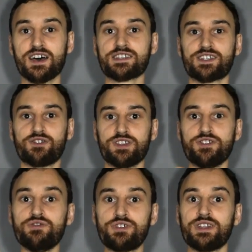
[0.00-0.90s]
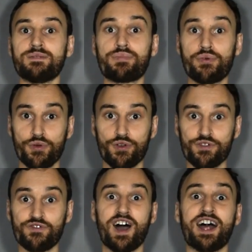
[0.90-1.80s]
so that you can
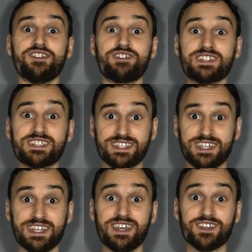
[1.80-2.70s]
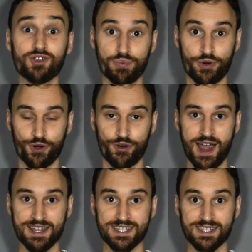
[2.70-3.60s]
improve and you can see your
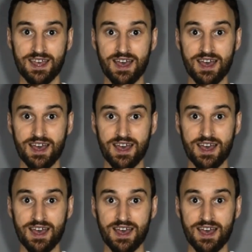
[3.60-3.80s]
progress.